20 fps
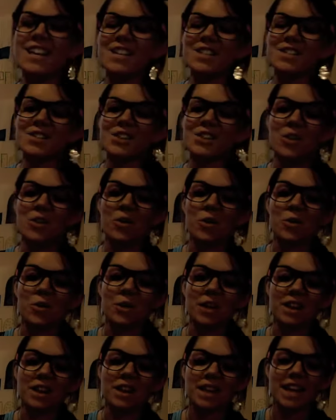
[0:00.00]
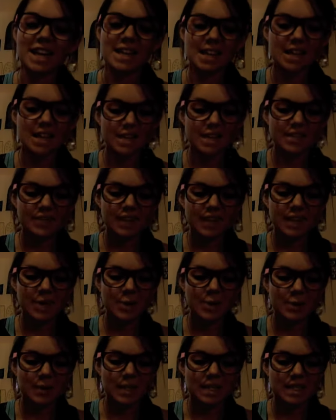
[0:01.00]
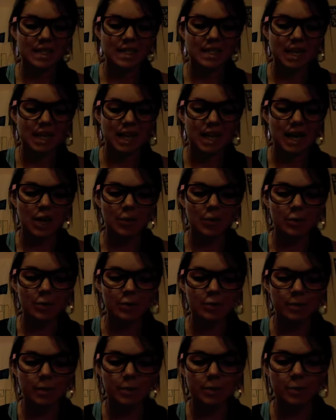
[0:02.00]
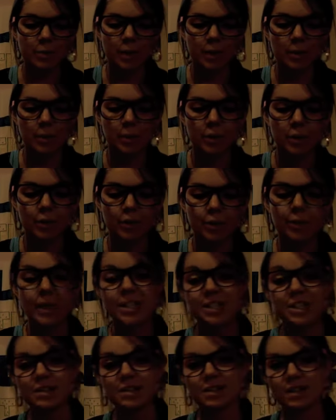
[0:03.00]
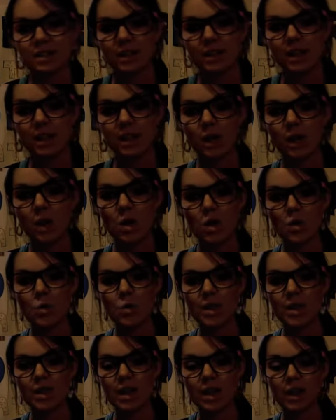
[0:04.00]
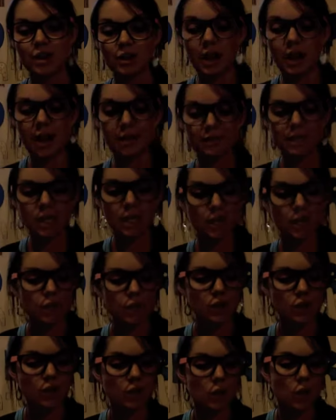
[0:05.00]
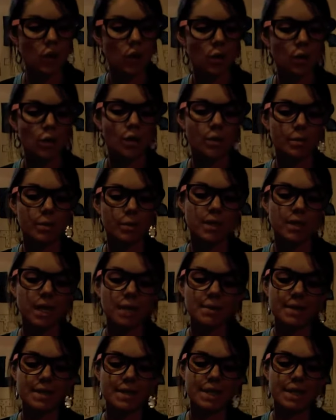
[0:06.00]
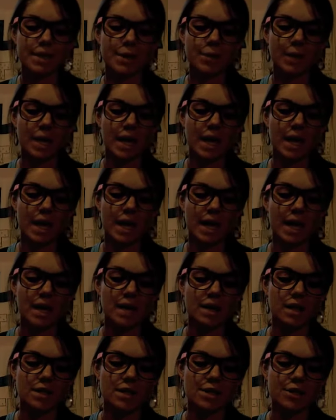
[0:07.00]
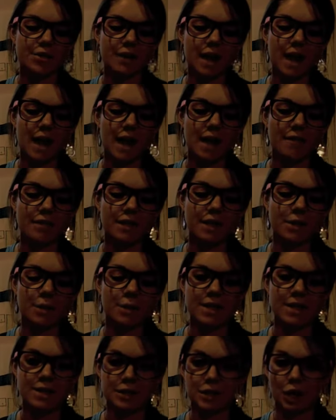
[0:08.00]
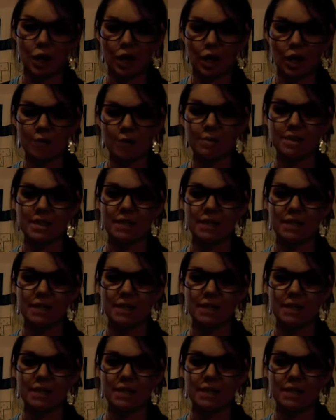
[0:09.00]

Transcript: So the idea of this video is to help you remember what polar equations look like when they are graphed. So the most elementary way to graph the equation r equals